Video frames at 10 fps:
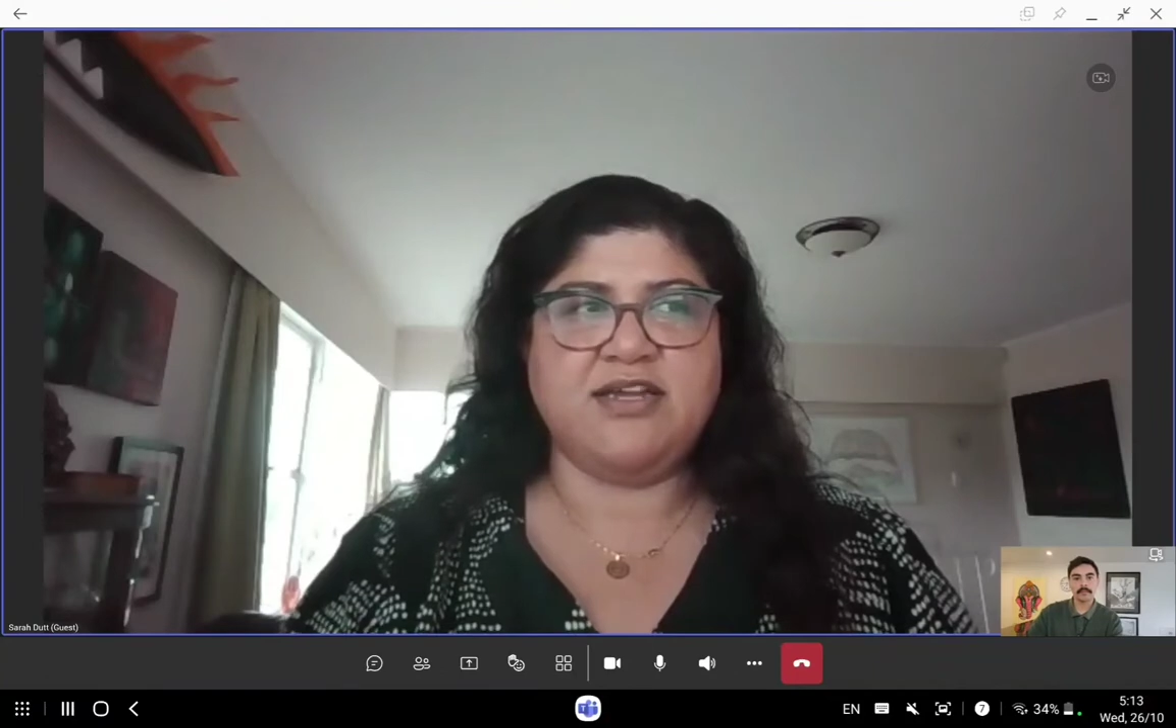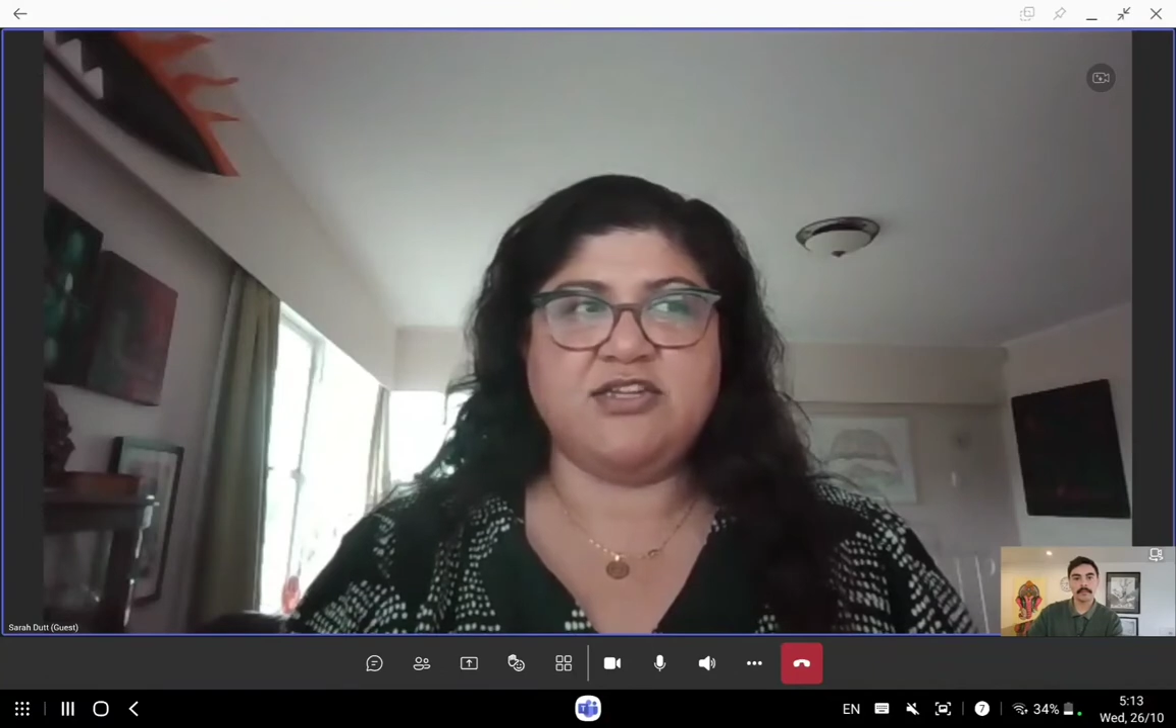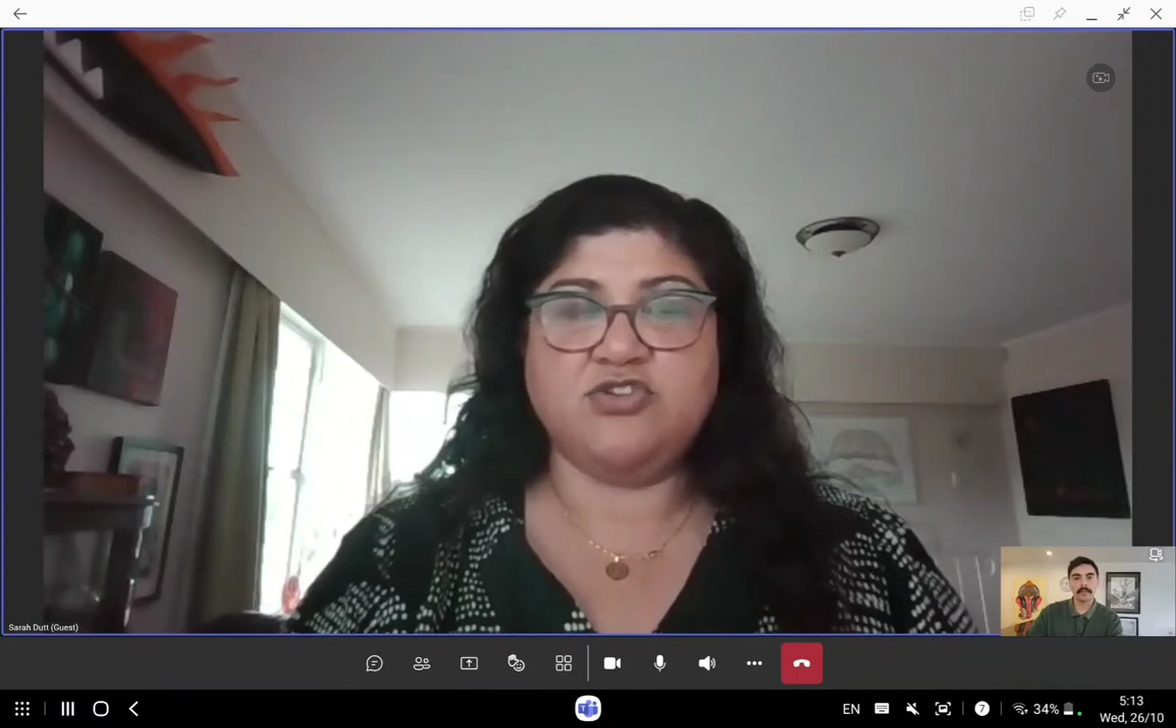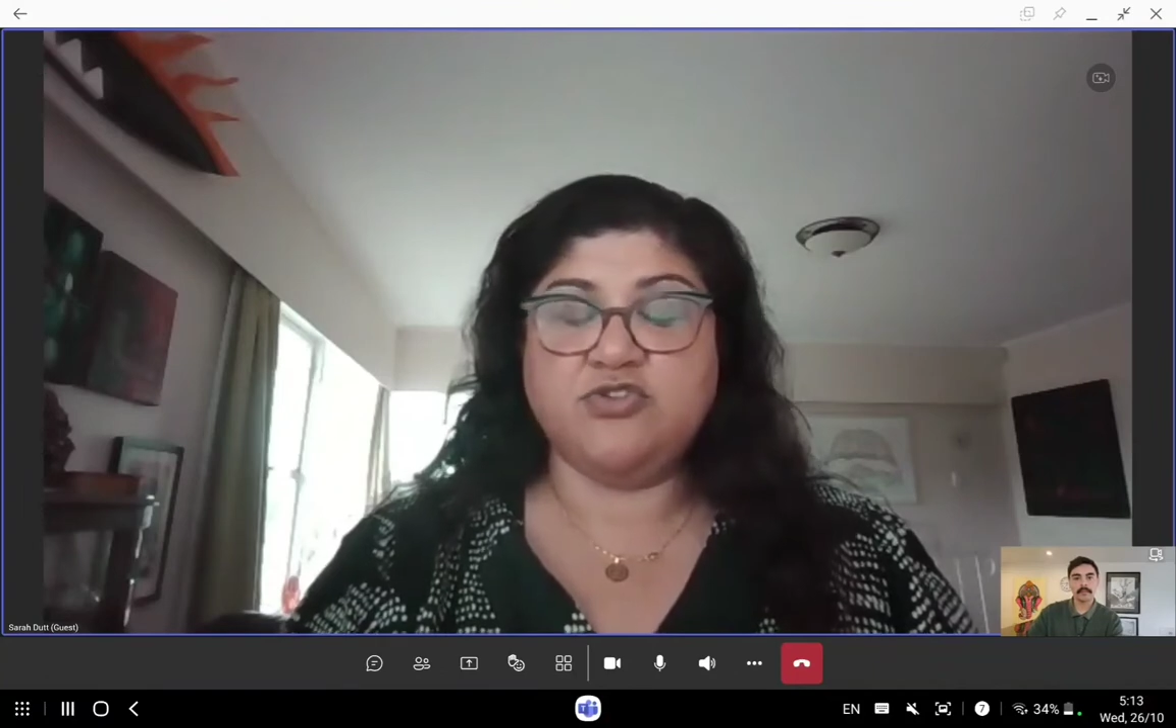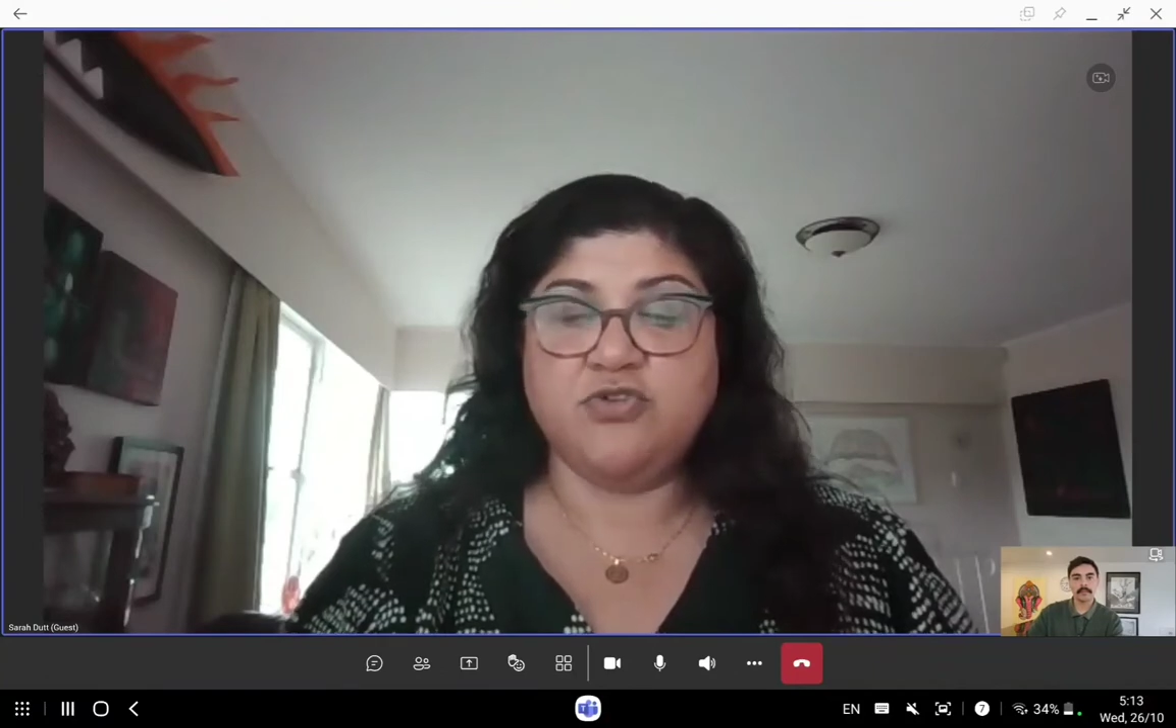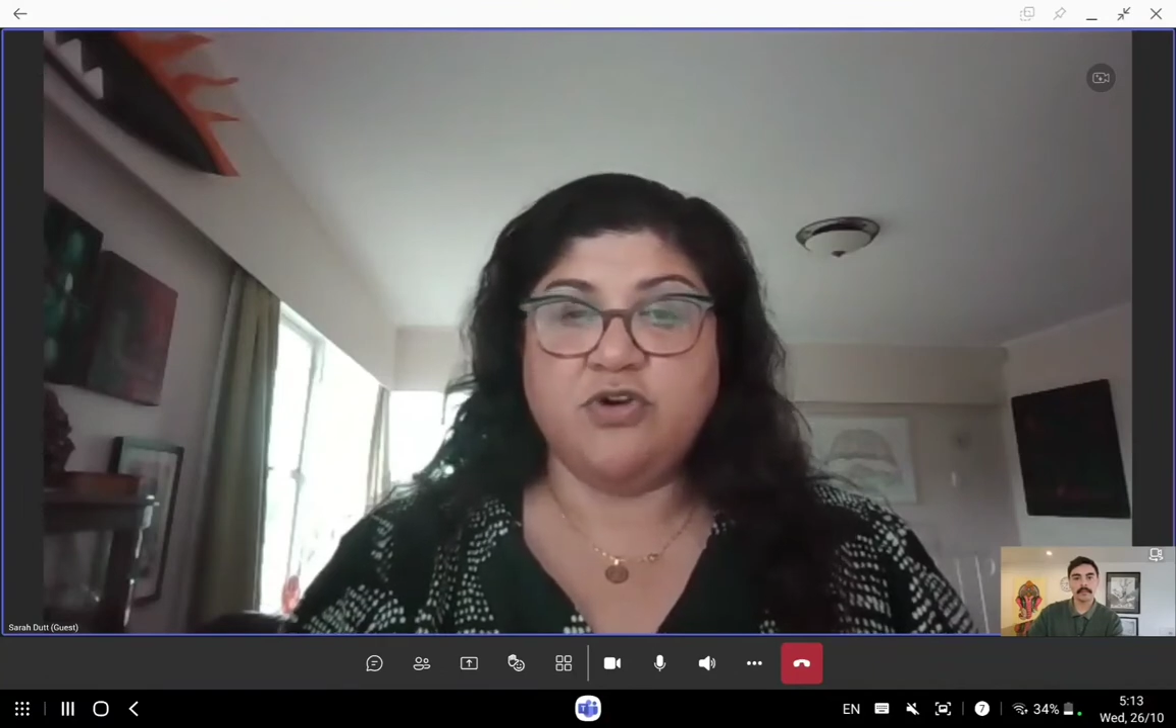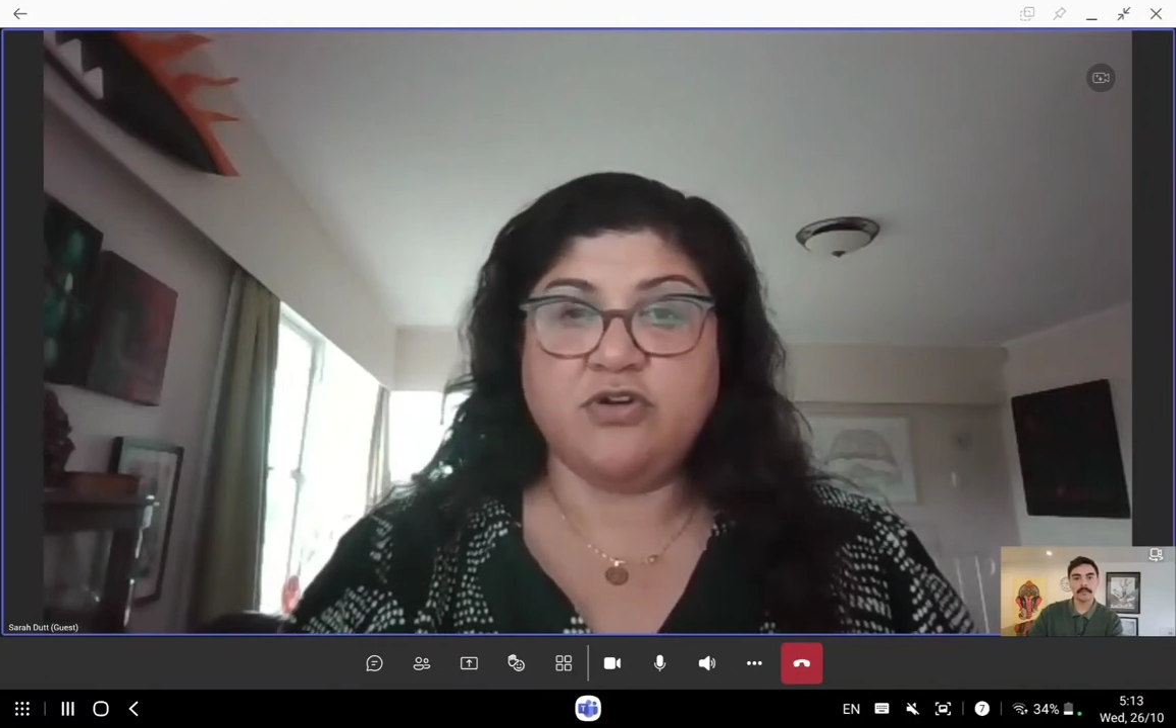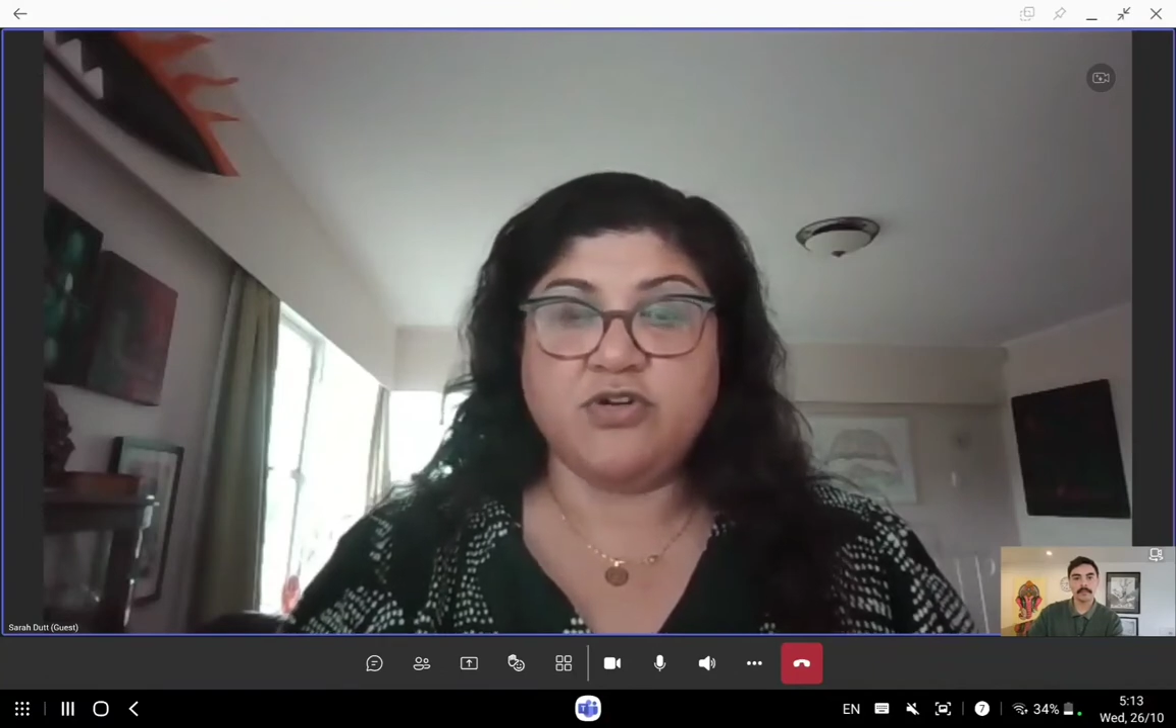They did 2